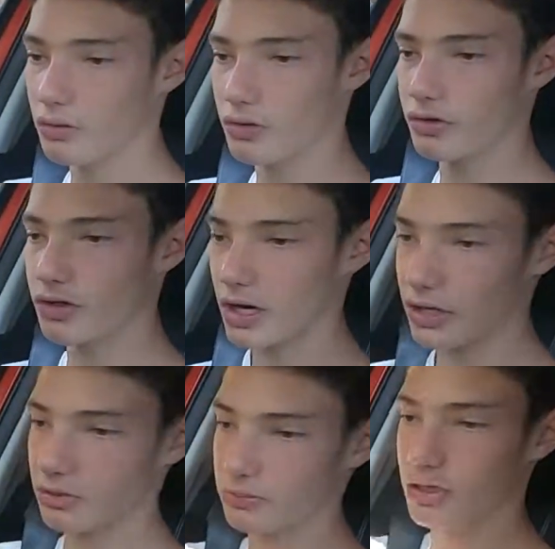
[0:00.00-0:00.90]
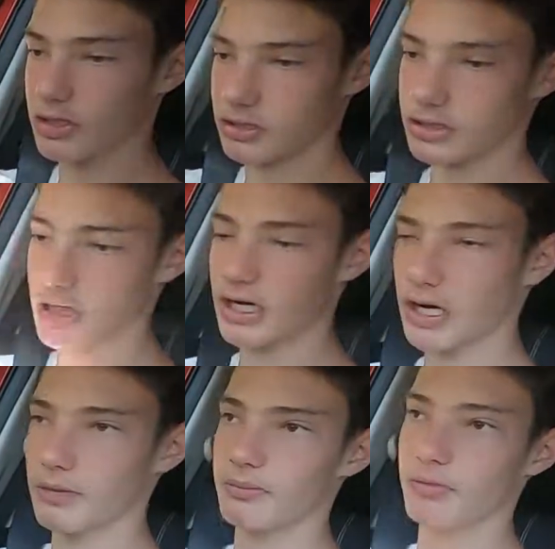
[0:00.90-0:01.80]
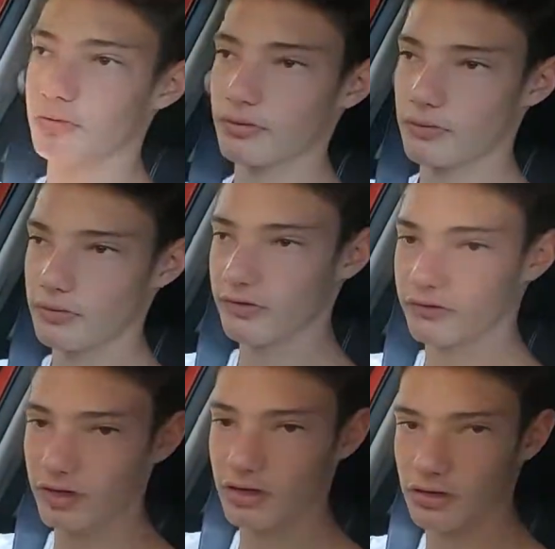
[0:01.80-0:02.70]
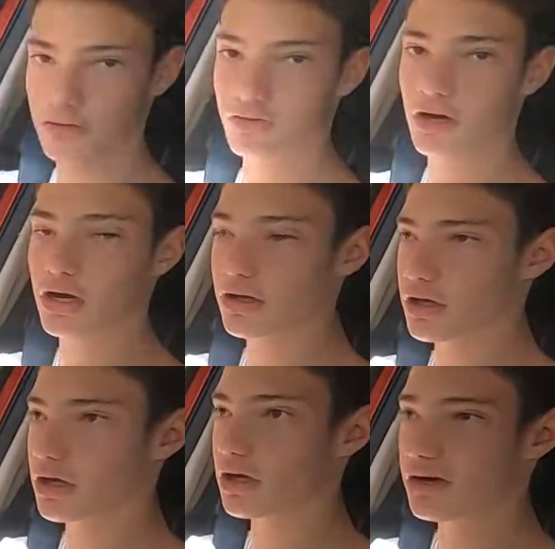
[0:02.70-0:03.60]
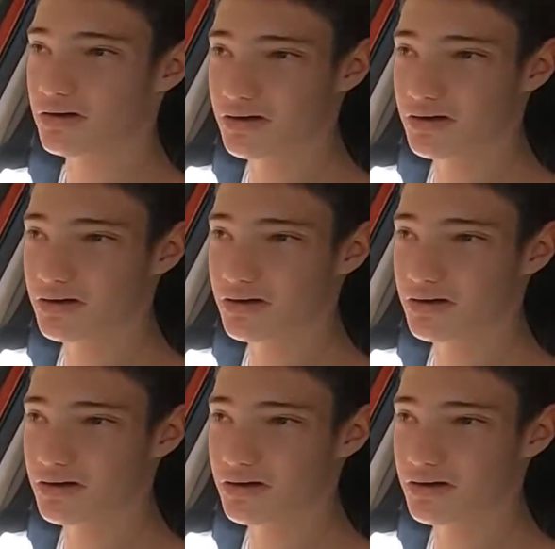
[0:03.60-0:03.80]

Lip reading: with a high compression setup. Just stick it into higher gear.